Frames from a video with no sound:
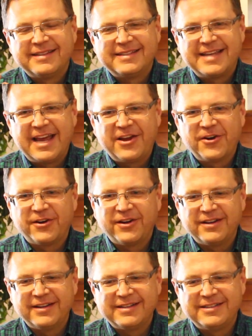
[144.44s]
take
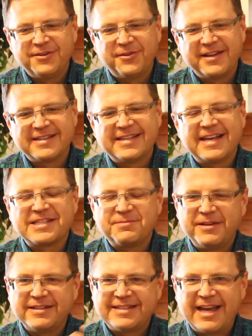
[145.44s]
her, do the
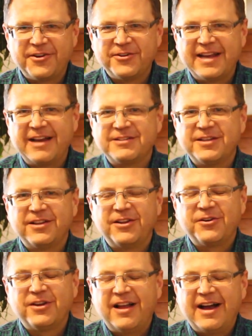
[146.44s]
assessment, take her down to the
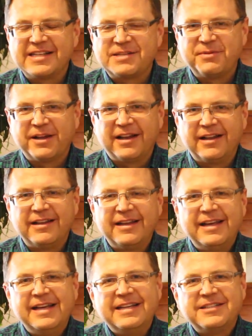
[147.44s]
local hospital
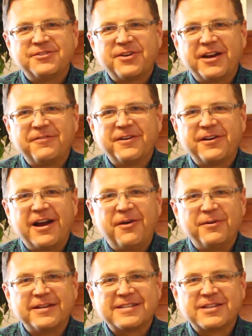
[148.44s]
to try to figure out
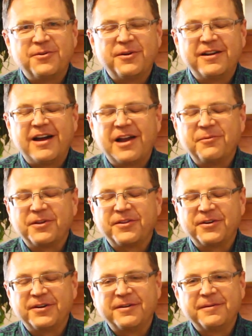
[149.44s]
what's going on with
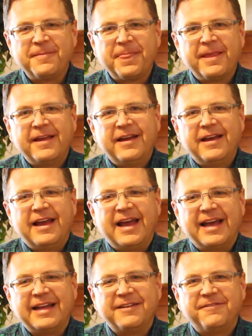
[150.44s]
her,
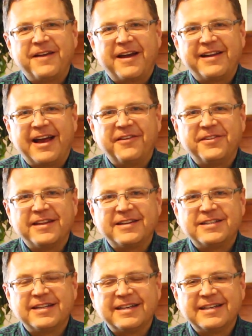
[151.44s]
and found out
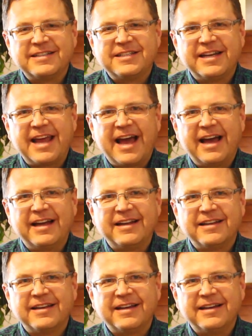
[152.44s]
that she'd
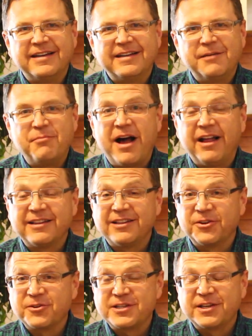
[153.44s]
had a mild
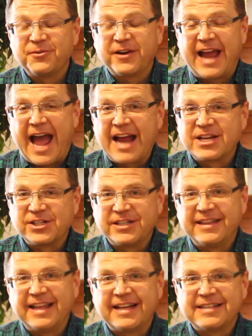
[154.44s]
allergic reaction,
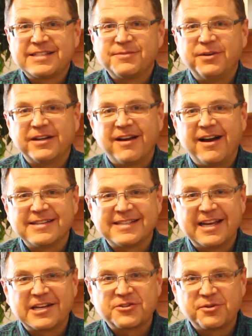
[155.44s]
and that's what caused
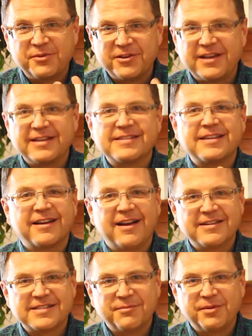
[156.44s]
the extra mucus that
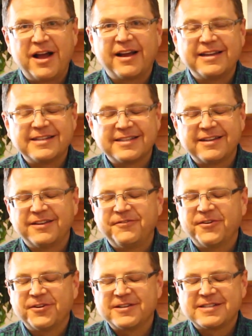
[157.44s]
caused the blockage
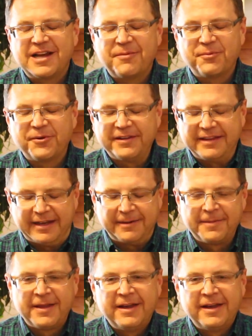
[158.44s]
for her to stop breathing.